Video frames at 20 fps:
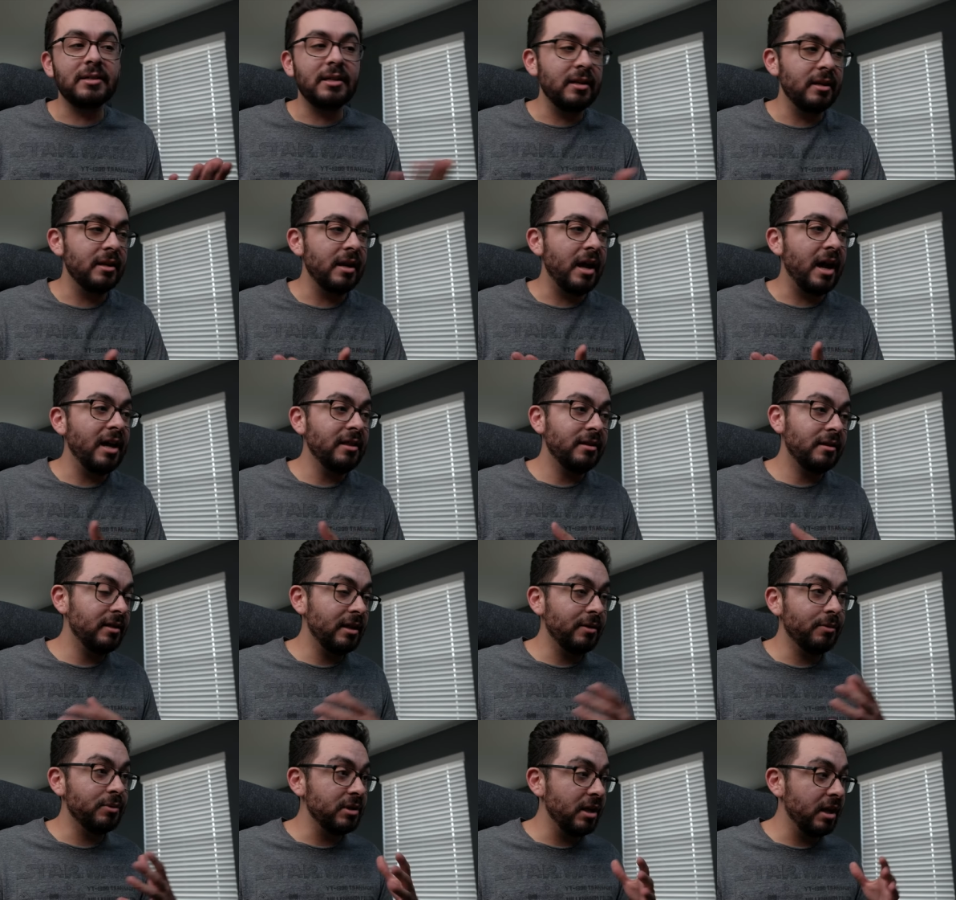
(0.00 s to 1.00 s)
And I thought
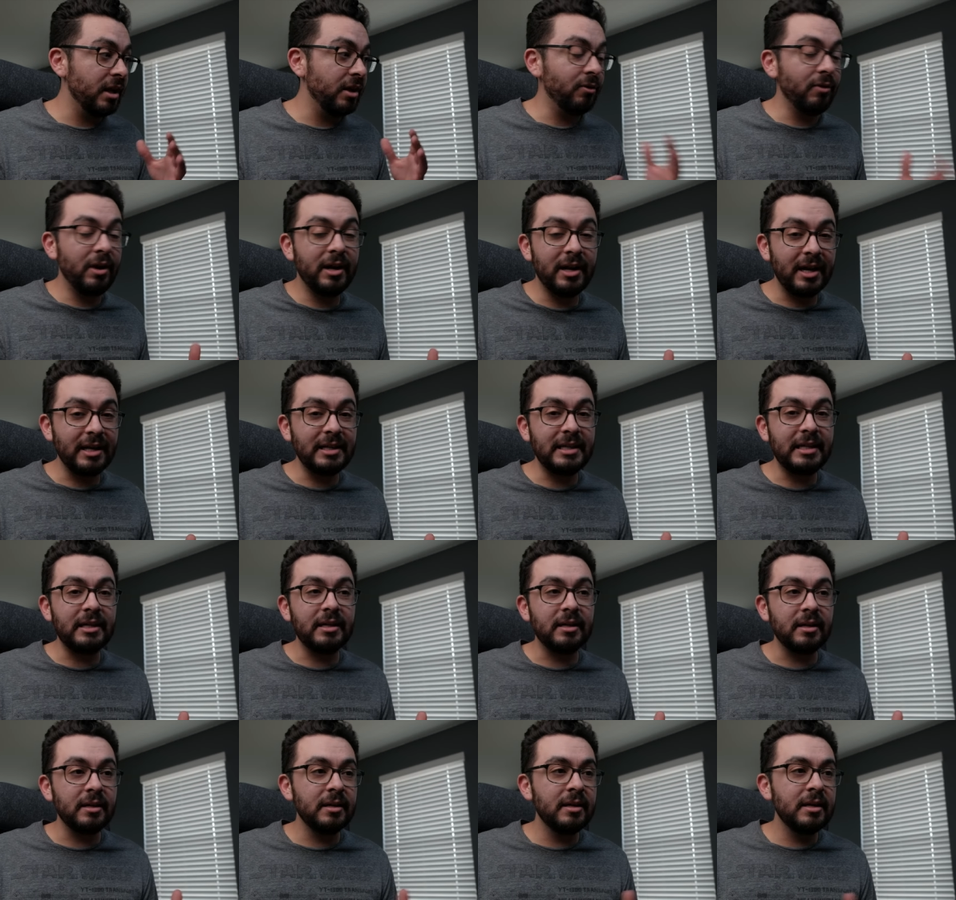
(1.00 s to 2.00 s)
that was a great
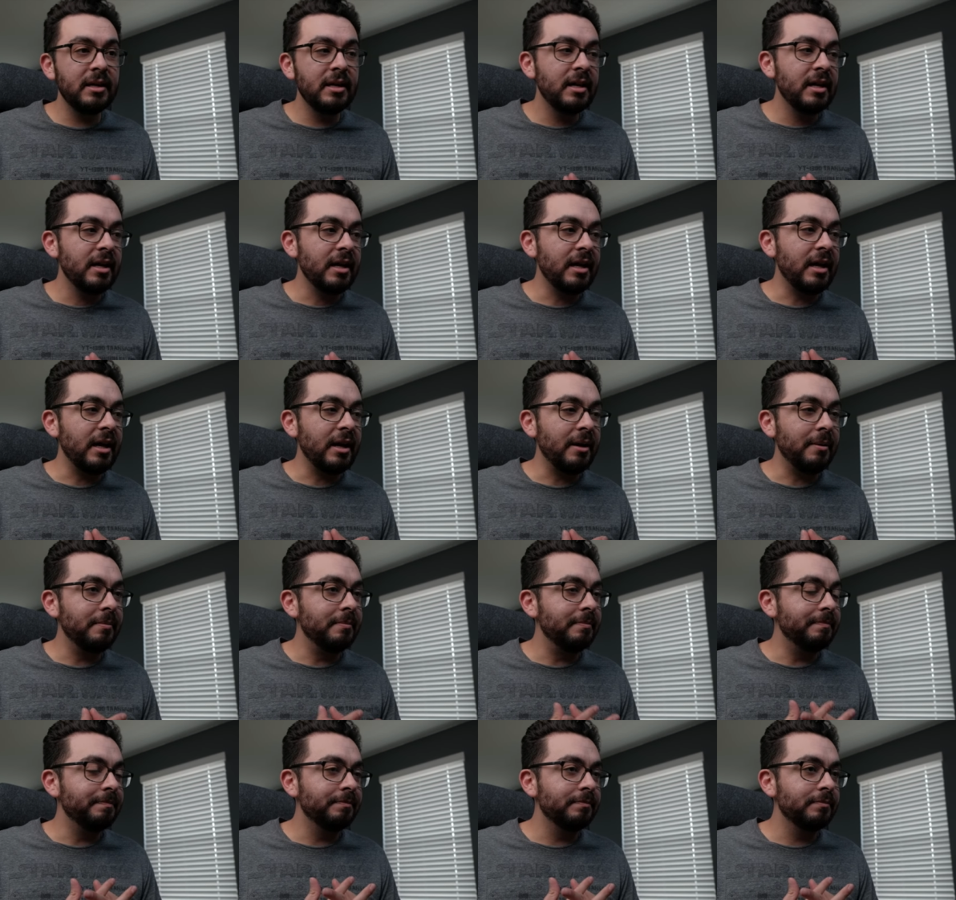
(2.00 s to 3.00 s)
idea
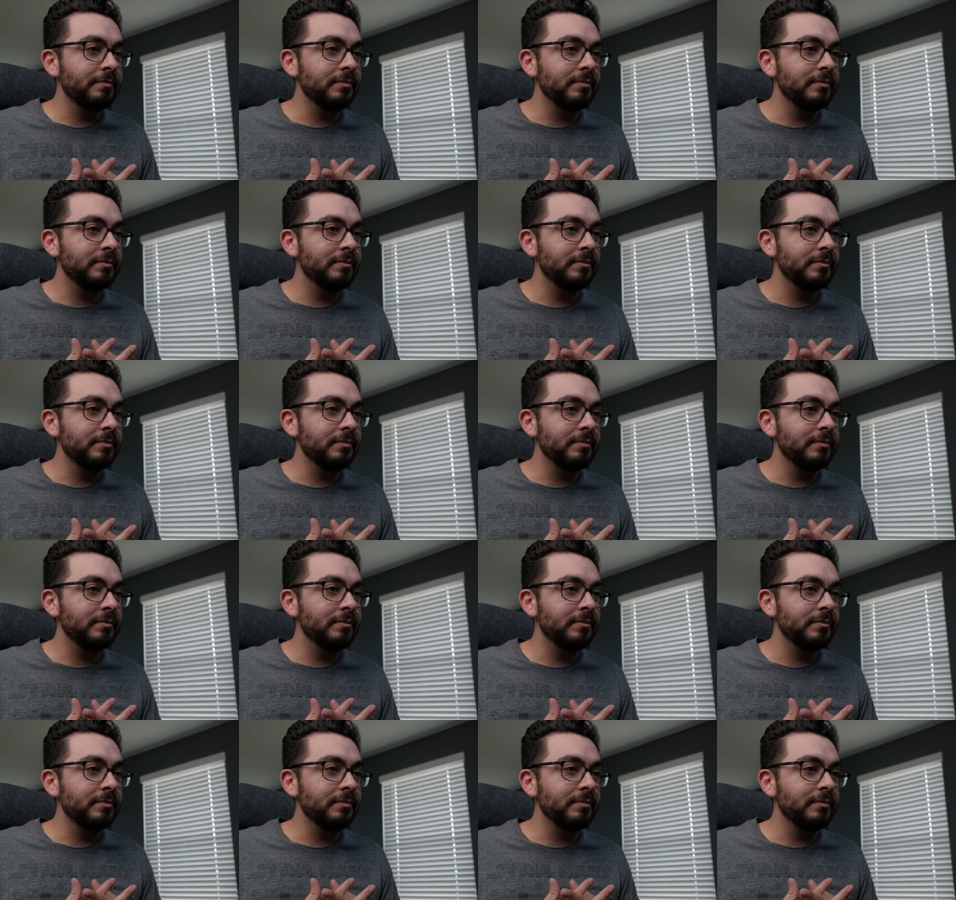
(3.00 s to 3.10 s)
um,